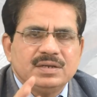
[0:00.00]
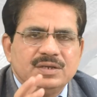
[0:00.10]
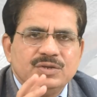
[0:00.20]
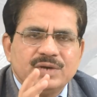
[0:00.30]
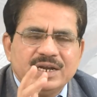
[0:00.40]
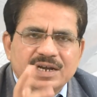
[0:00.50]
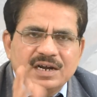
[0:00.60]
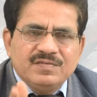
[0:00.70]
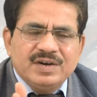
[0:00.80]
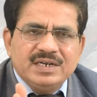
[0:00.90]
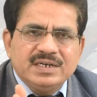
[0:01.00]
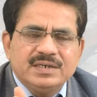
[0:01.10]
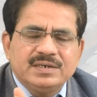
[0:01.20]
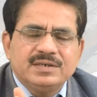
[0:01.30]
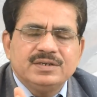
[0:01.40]
You can convert
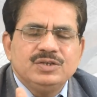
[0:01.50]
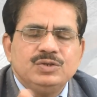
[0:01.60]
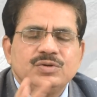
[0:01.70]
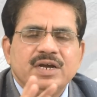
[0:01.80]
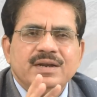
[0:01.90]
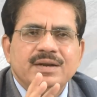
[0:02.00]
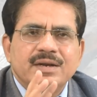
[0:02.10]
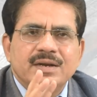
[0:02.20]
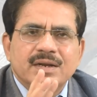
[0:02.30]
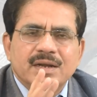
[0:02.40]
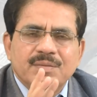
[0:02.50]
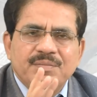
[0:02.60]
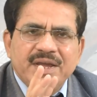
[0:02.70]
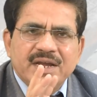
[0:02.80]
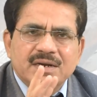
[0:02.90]
it, you can
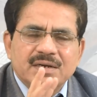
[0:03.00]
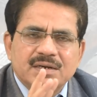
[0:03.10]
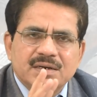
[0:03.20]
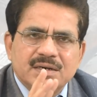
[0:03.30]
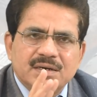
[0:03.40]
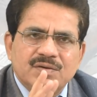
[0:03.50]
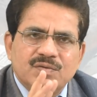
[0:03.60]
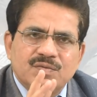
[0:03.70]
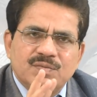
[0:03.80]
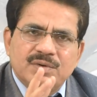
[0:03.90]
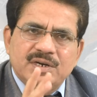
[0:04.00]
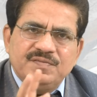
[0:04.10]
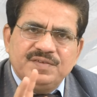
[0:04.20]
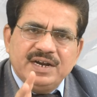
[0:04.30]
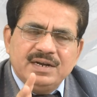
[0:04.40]
make
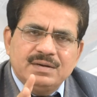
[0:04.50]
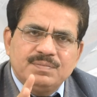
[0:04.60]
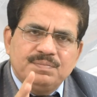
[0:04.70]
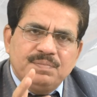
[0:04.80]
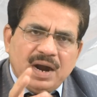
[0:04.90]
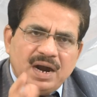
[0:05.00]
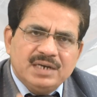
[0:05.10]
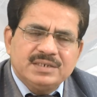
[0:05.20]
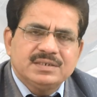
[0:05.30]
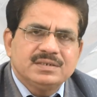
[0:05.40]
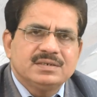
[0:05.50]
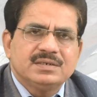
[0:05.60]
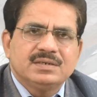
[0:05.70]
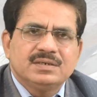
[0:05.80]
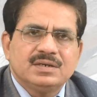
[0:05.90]
different parts,
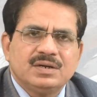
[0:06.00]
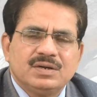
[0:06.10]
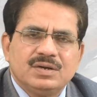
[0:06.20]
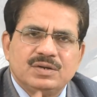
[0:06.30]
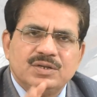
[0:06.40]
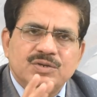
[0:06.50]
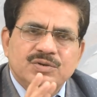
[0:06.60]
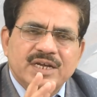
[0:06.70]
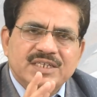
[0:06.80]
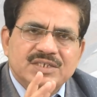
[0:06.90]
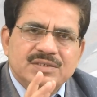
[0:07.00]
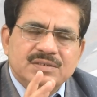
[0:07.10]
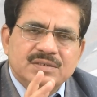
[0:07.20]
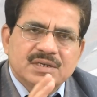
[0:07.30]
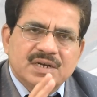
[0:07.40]
you can
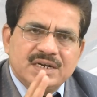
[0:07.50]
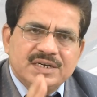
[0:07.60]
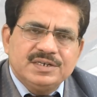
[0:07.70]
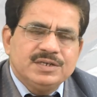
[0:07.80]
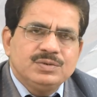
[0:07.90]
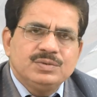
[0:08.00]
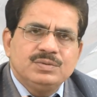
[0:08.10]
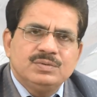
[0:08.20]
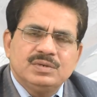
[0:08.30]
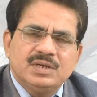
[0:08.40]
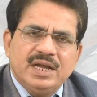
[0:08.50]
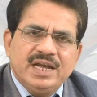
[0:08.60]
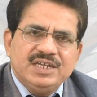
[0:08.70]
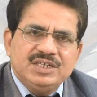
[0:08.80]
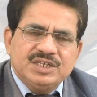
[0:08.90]
cut it into
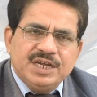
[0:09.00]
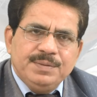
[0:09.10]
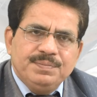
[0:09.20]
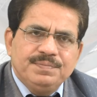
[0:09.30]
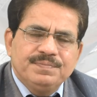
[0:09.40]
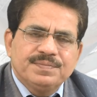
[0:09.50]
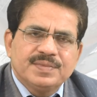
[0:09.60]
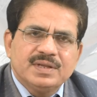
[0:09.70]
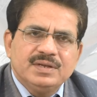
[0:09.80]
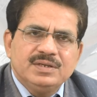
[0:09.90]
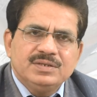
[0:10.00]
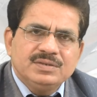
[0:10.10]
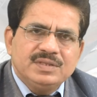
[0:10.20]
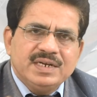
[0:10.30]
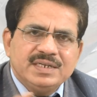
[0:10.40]
any shape. So
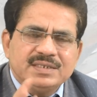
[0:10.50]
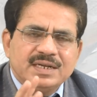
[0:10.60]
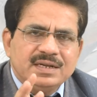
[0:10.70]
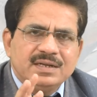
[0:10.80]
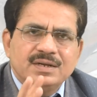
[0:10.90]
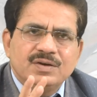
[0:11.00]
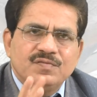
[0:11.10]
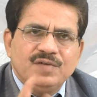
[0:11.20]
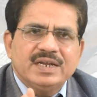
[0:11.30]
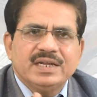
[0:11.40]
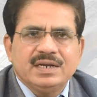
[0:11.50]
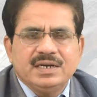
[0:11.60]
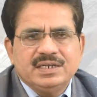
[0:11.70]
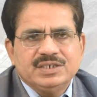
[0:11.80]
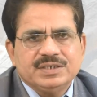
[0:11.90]
that is the working
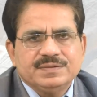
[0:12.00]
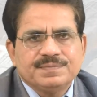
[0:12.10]
condition.